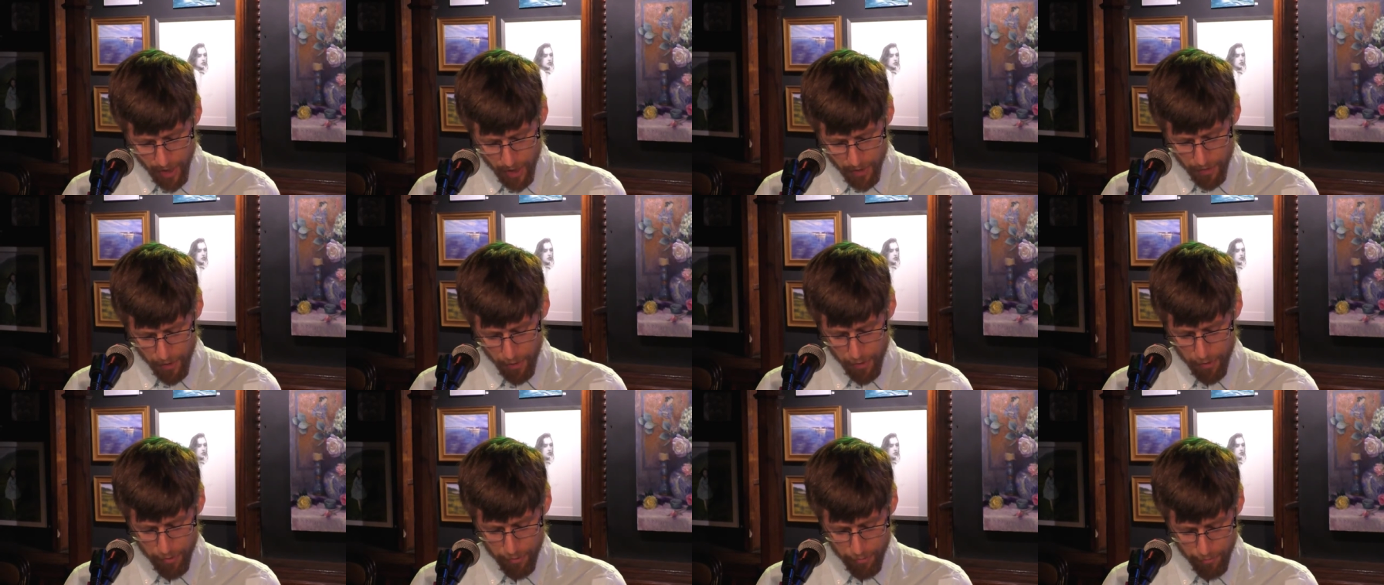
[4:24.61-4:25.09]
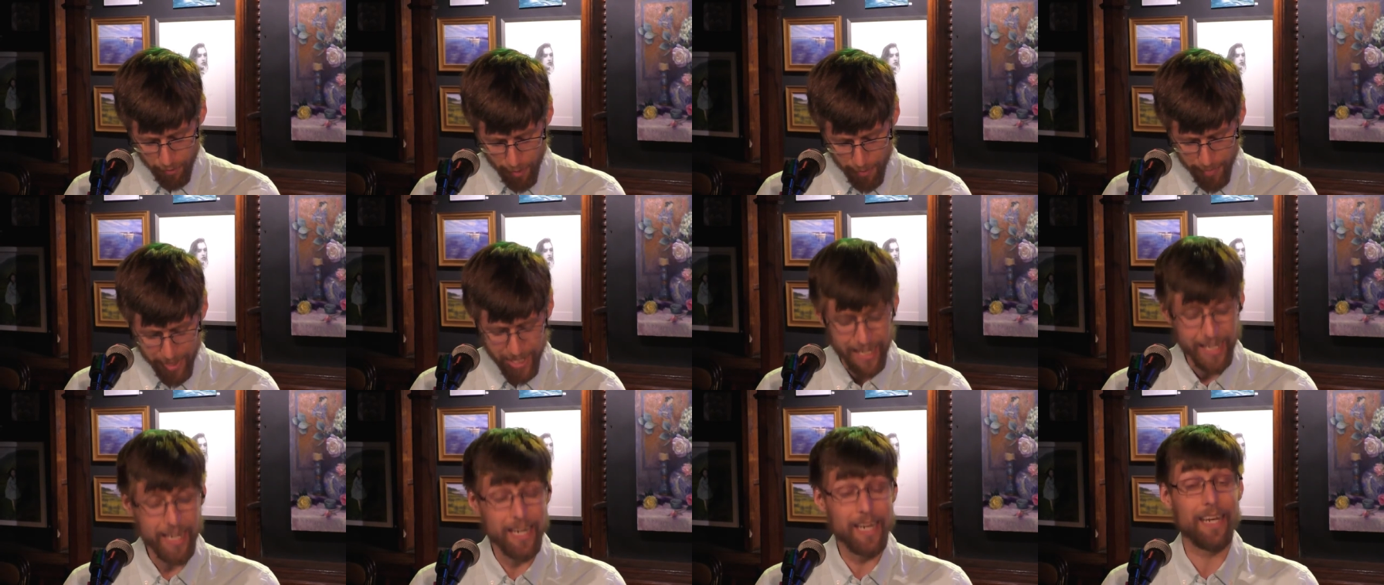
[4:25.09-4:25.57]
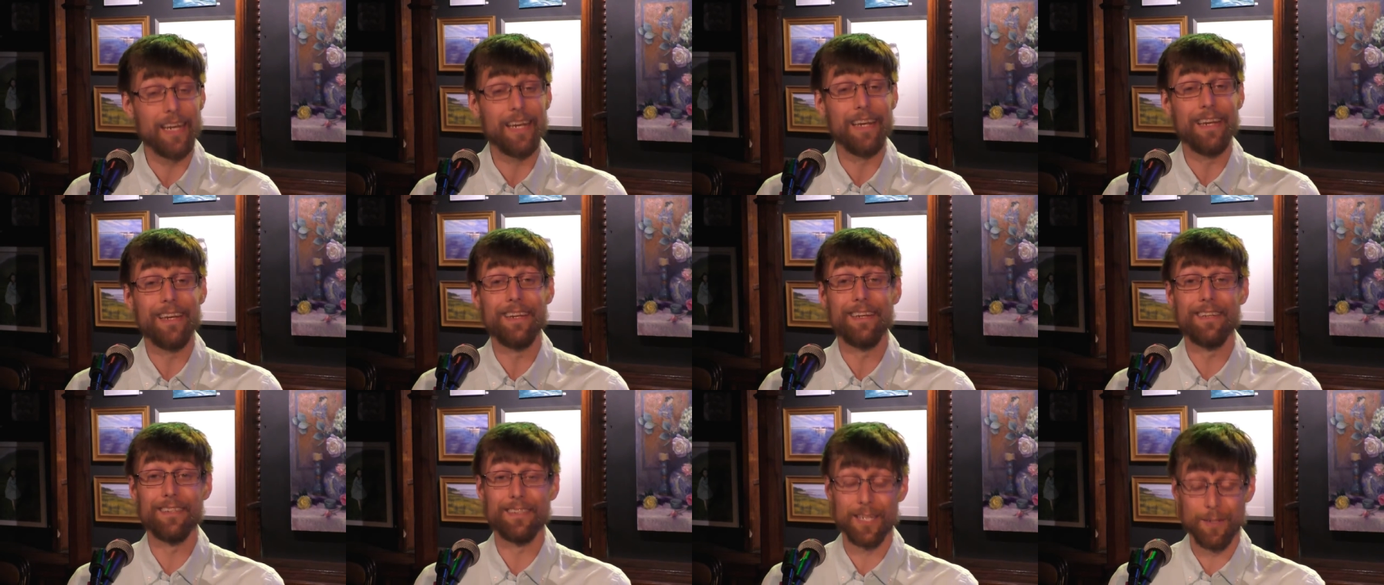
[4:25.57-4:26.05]
the thrumming
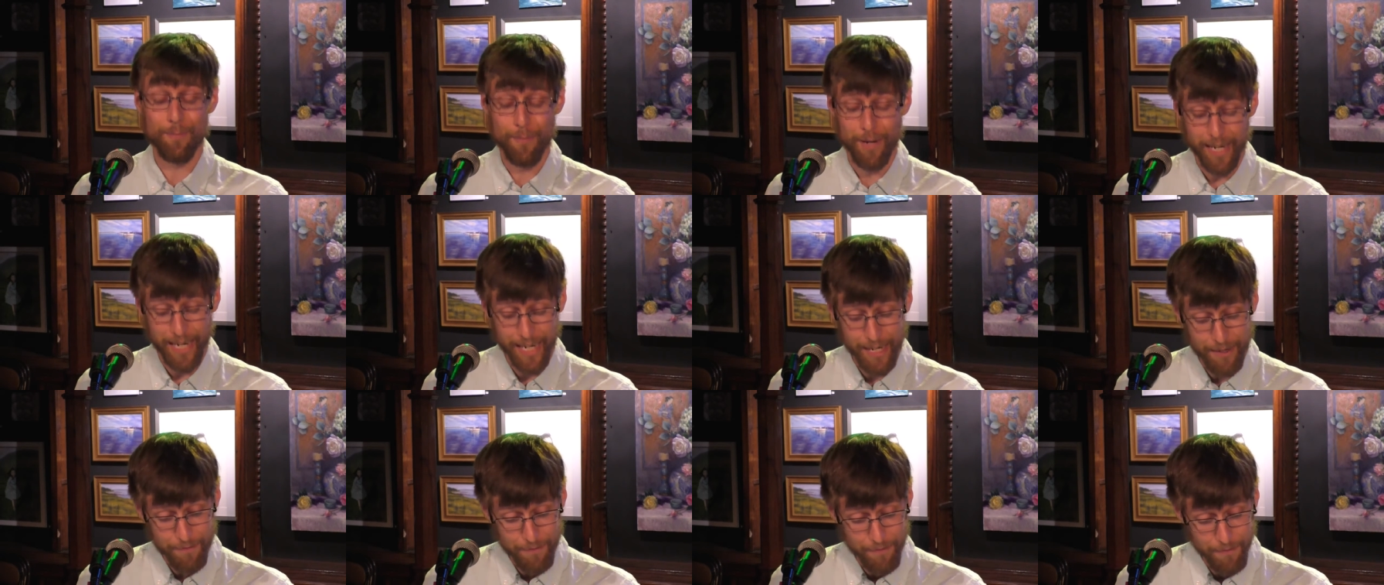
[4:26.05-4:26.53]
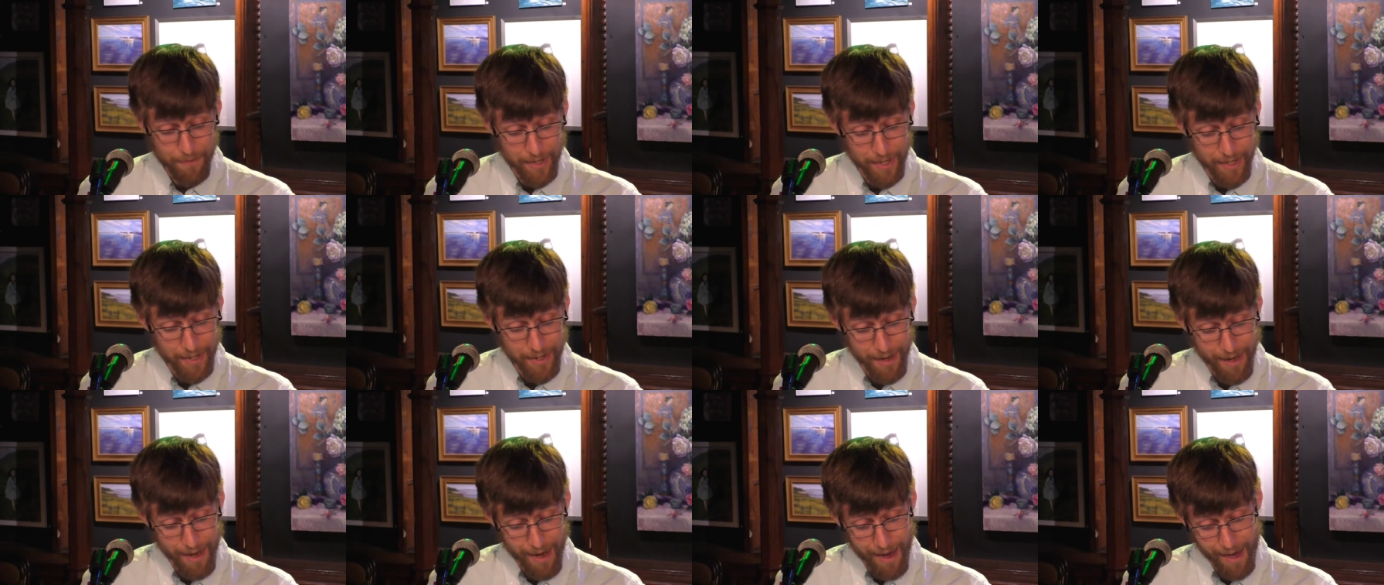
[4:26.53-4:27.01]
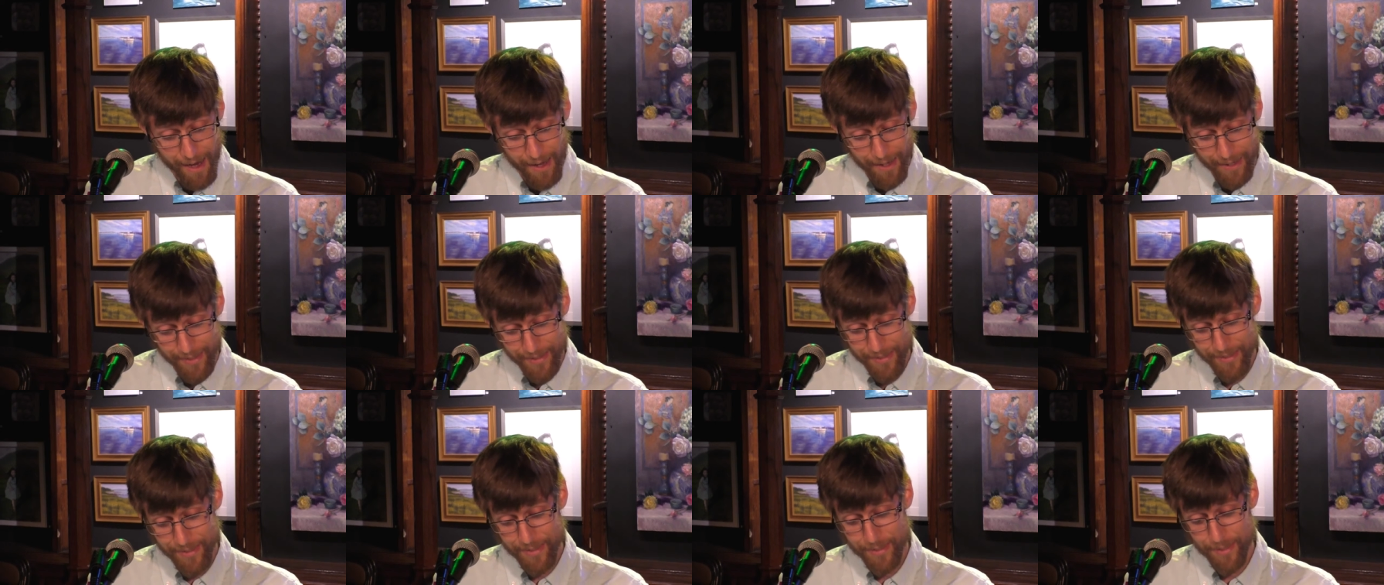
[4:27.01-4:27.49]
keys in my infinite
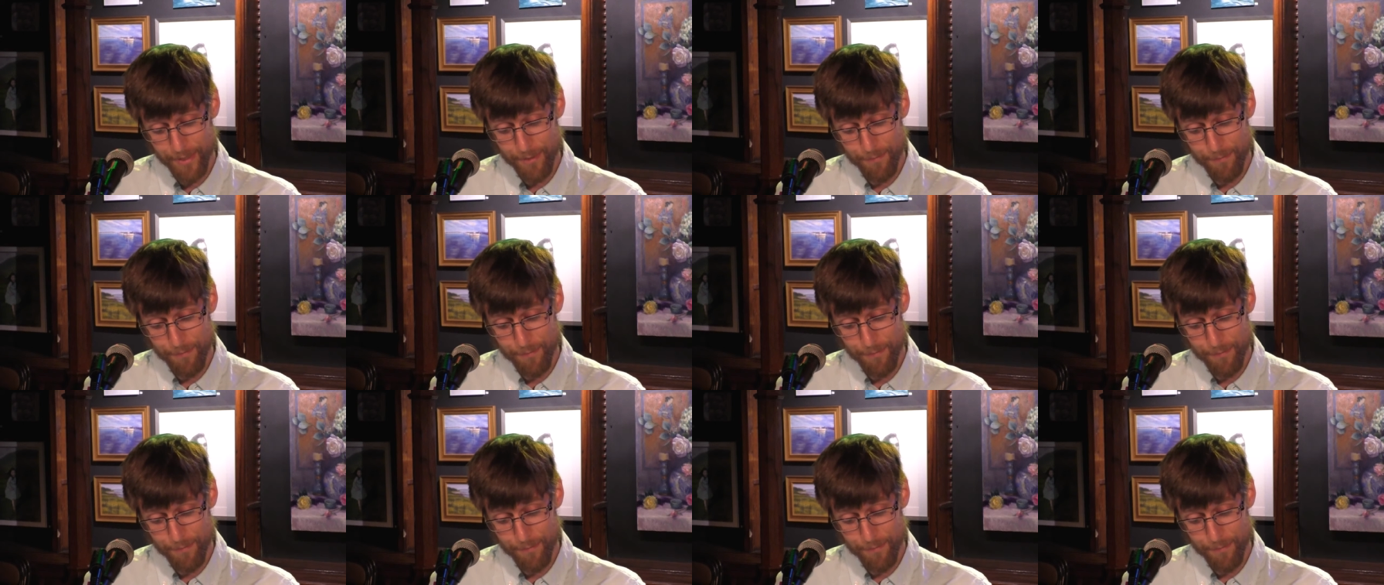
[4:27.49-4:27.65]
eyes.